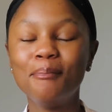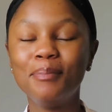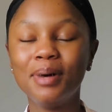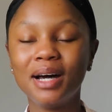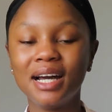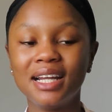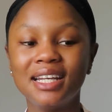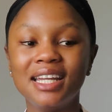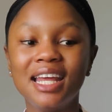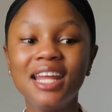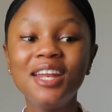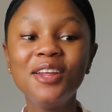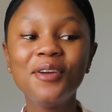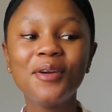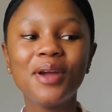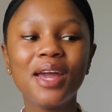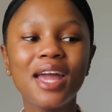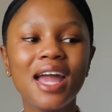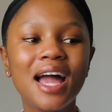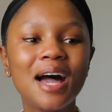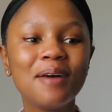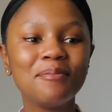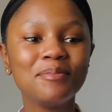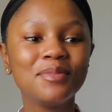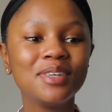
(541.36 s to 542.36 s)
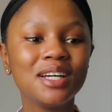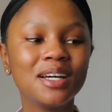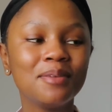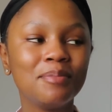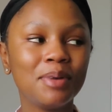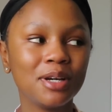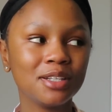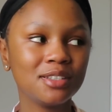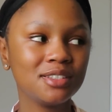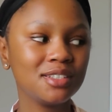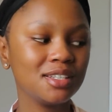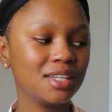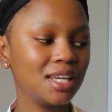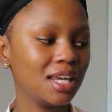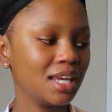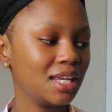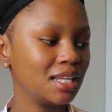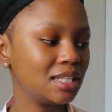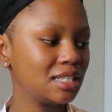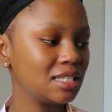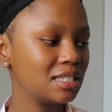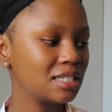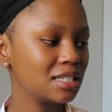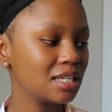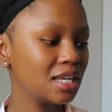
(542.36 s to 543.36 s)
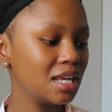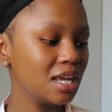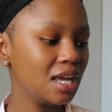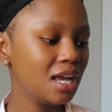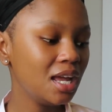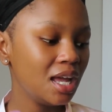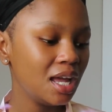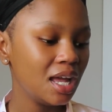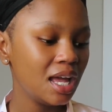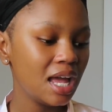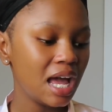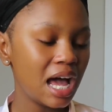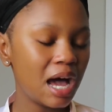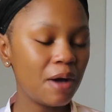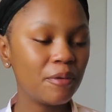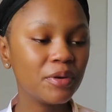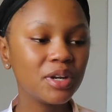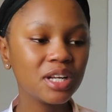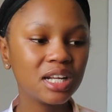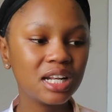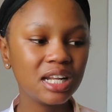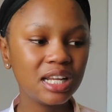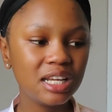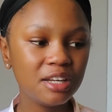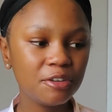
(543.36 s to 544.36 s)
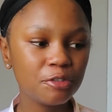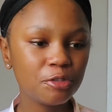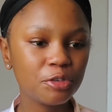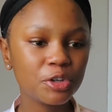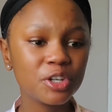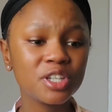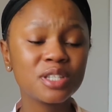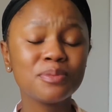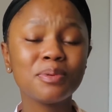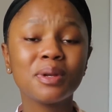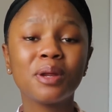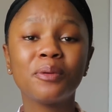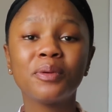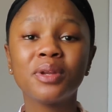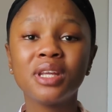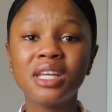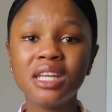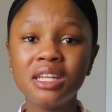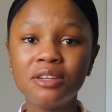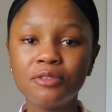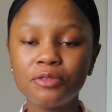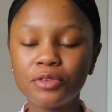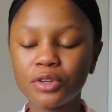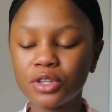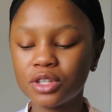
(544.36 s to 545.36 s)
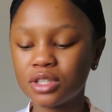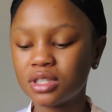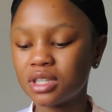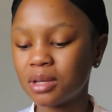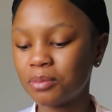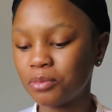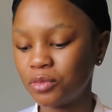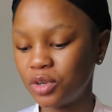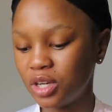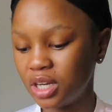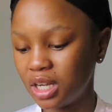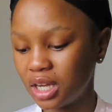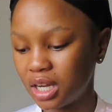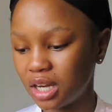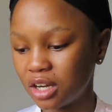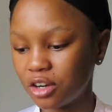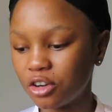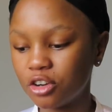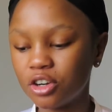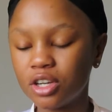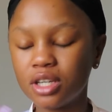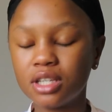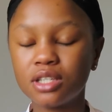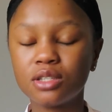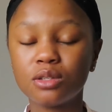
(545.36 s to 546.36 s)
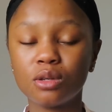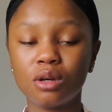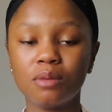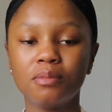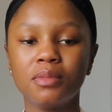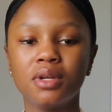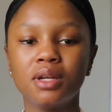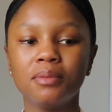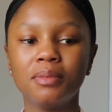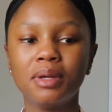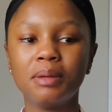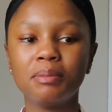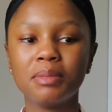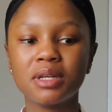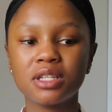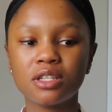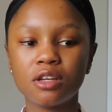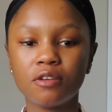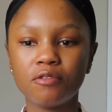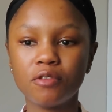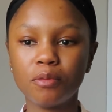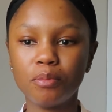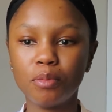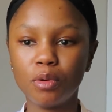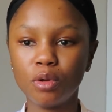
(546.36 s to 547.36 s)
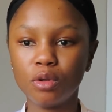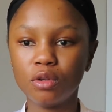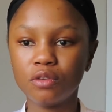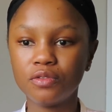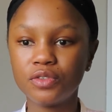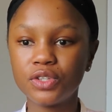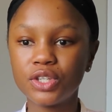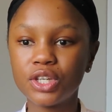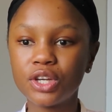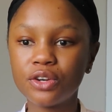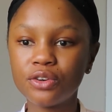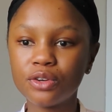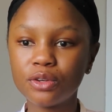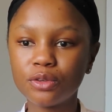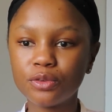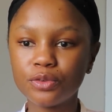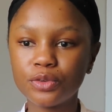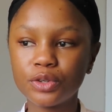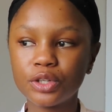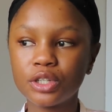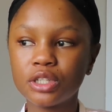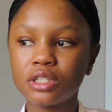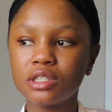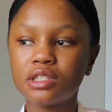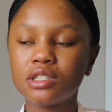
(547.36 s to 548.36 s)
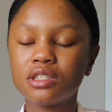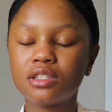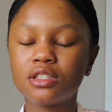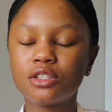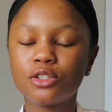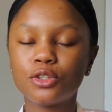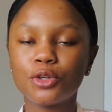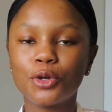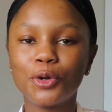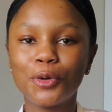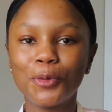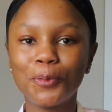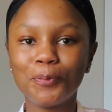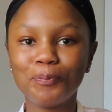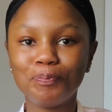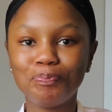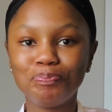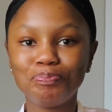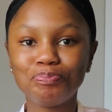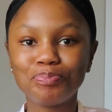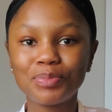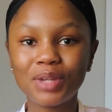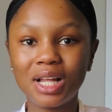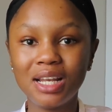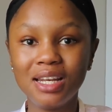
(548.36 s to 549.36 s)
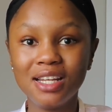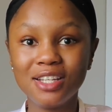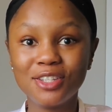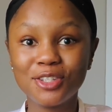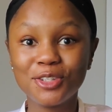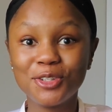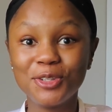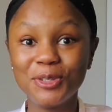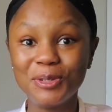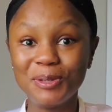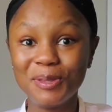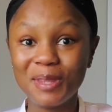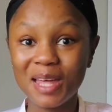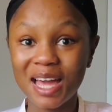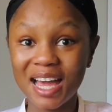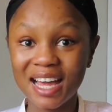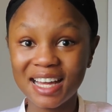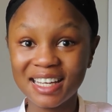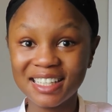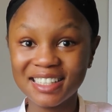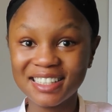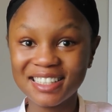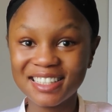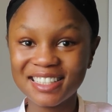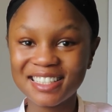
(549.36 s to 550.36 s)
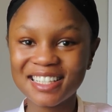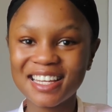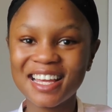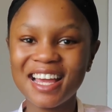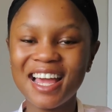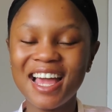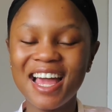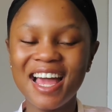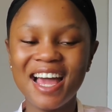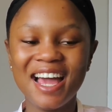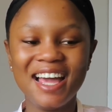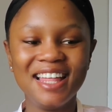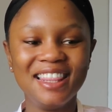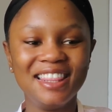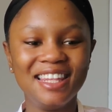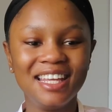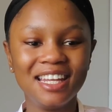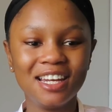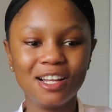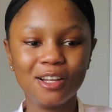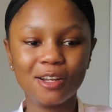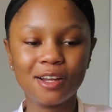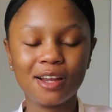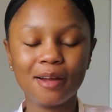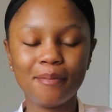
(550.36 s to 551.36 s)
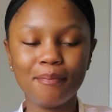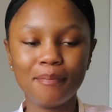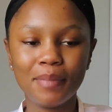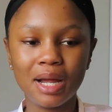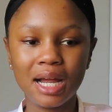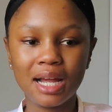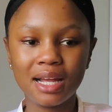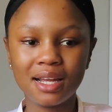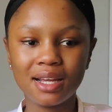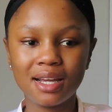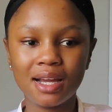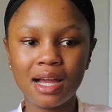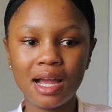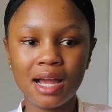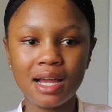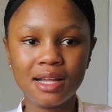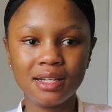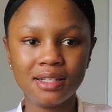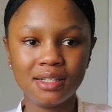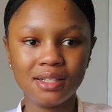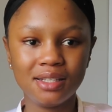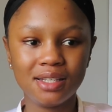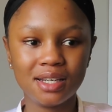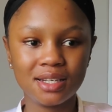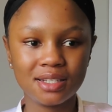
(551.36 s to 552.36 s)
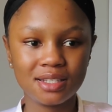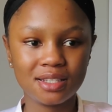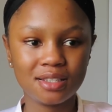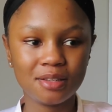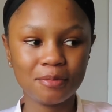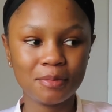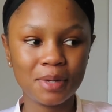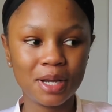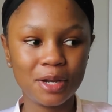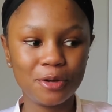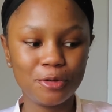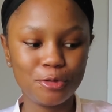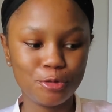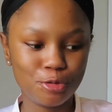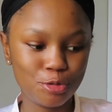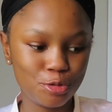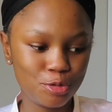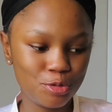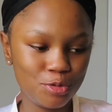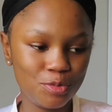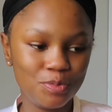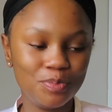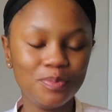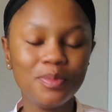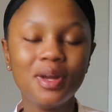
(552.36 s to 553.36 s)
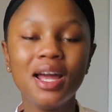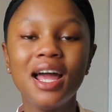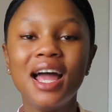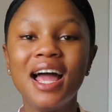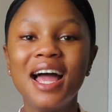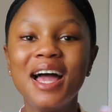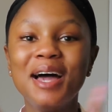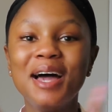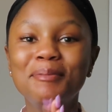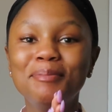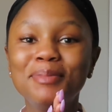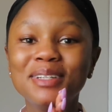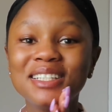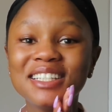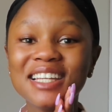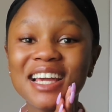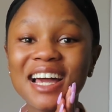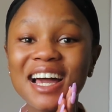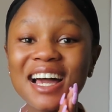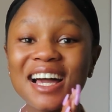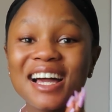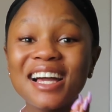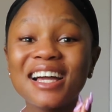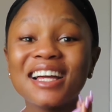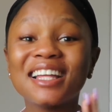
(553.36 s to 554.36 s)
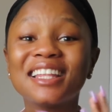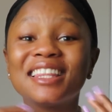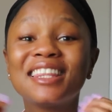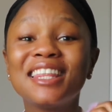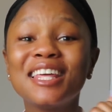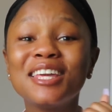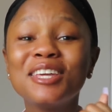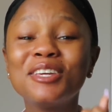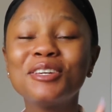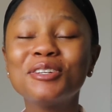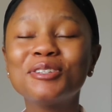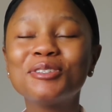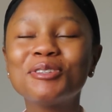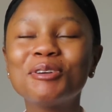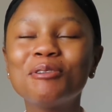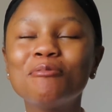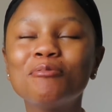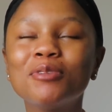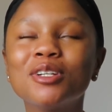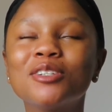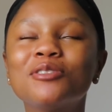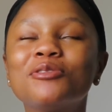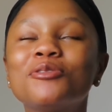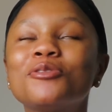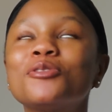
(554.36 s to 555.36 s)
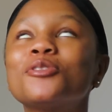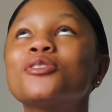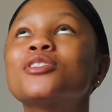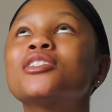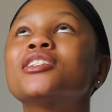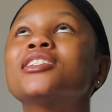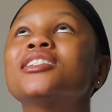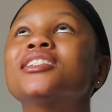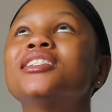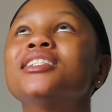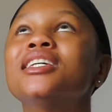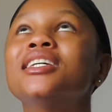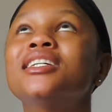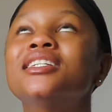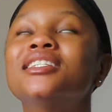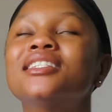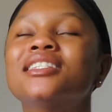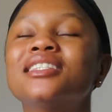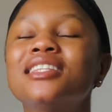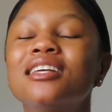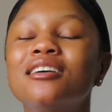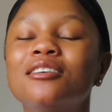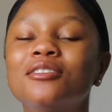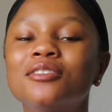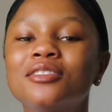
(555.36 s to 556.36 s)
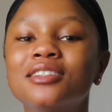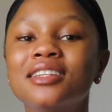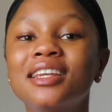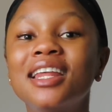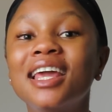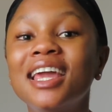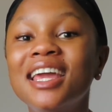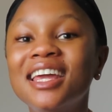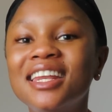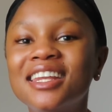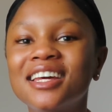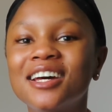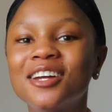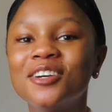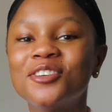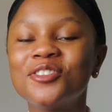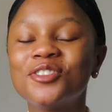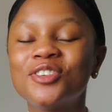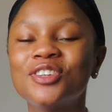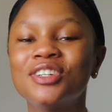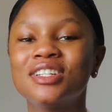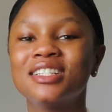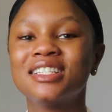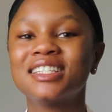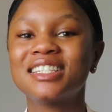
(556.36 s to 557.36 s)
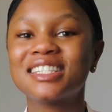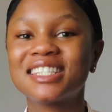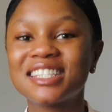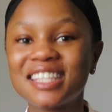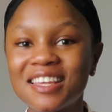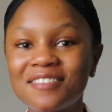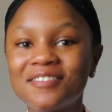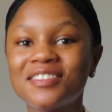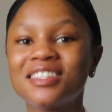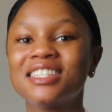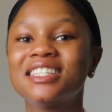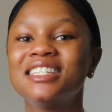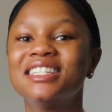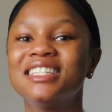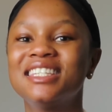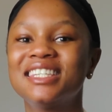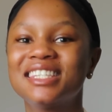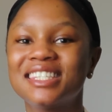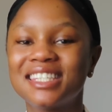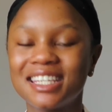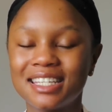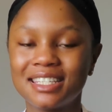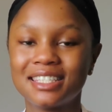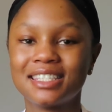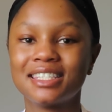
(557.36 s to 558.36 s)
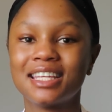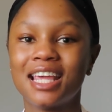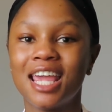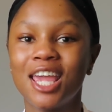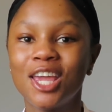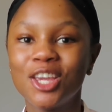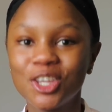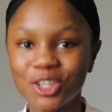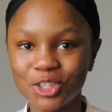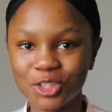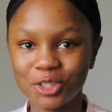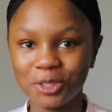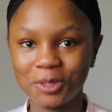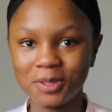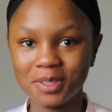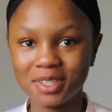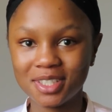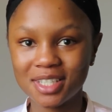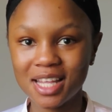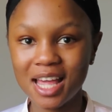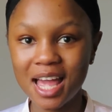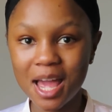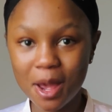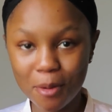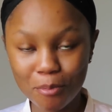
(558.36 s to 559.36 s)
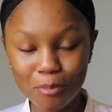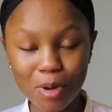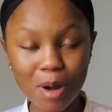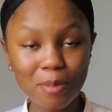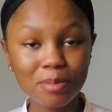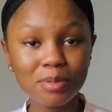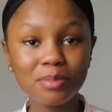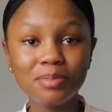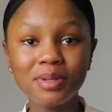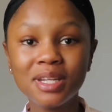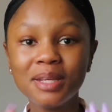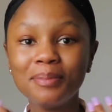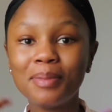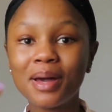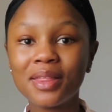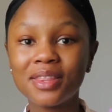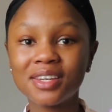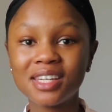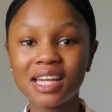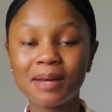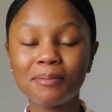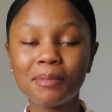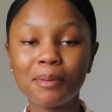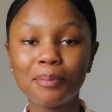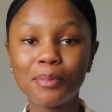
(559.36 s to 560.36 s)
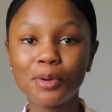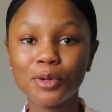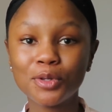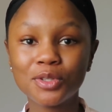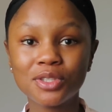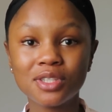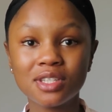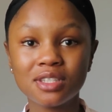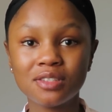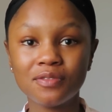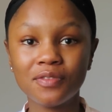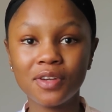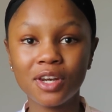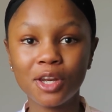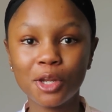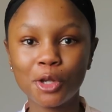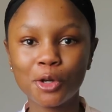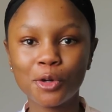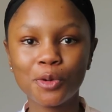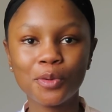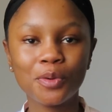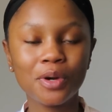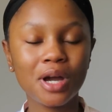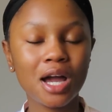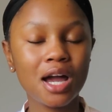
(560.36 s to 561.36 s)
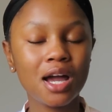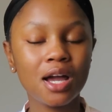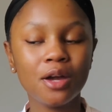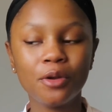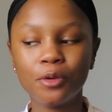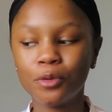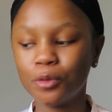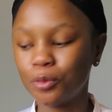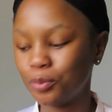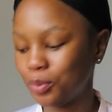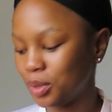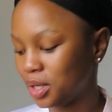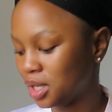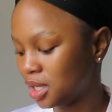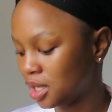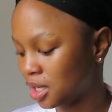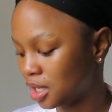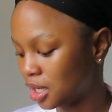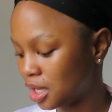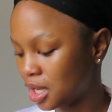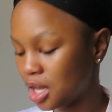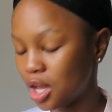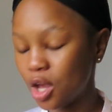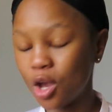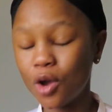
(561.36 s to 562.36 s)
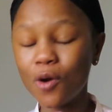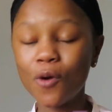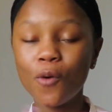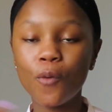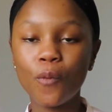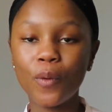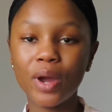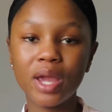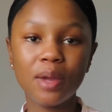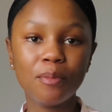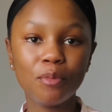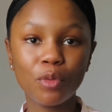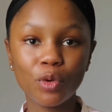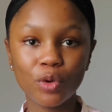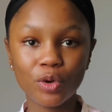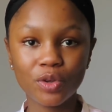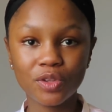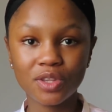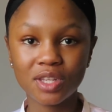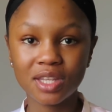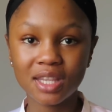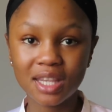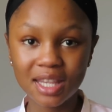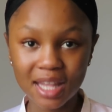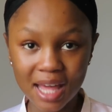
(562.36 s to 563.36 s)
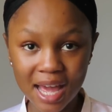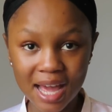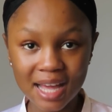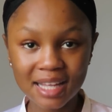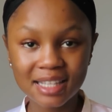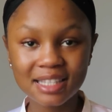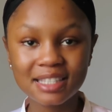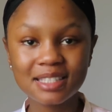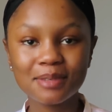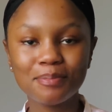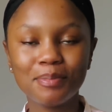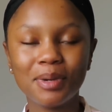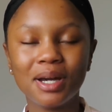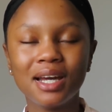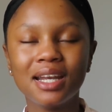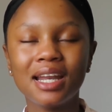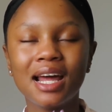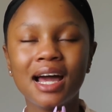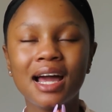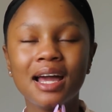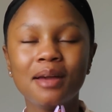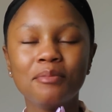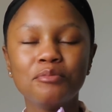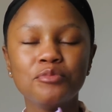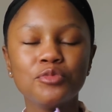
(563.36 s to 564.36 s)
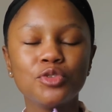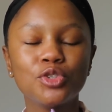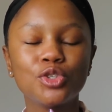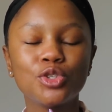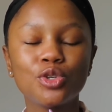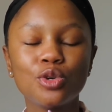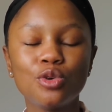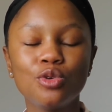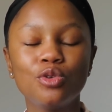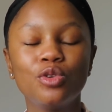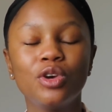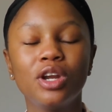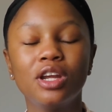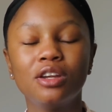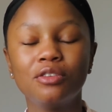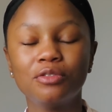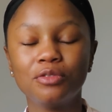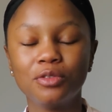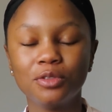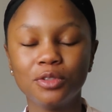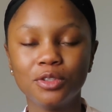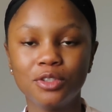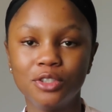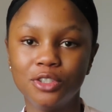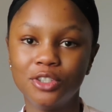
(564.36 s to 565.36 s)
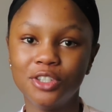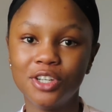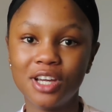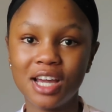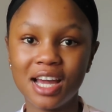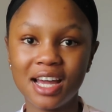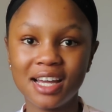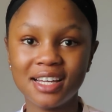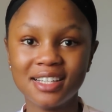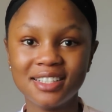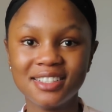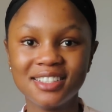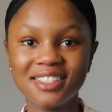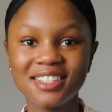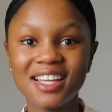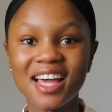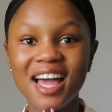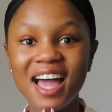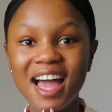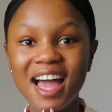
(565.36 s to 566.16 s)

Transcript: But anyway, I want to clean first, but I want to eat first. I'm really hungry, so I'm going to make myself a bowl of cereal first. So let's do that, and then I'll come back and dust my room. But yeah, thank you so much for 6,876 angels. Probably by the time I post this video, it'll be way more than that, but I am so grateful to you guys.